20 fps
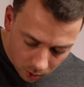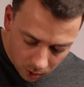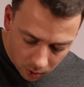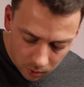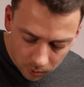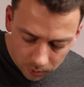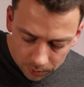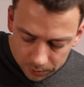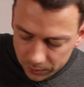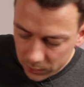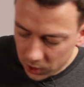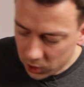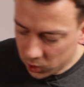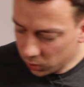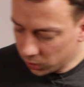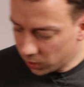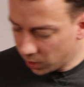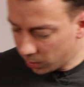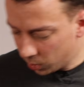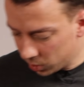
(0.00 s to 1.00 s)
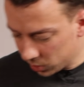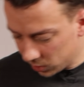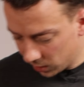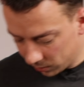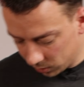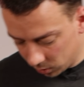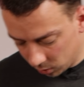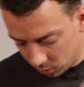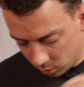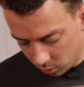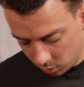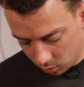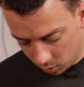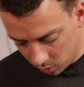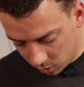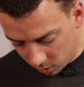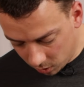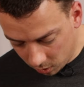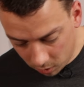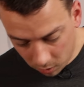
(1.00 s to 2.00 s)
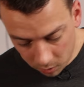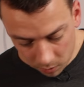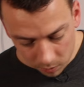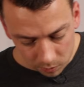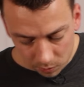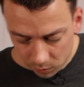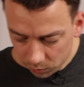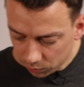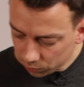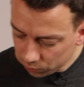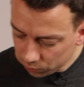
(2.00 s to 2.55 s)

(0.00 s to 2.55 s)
Well, there's not that much left to do, so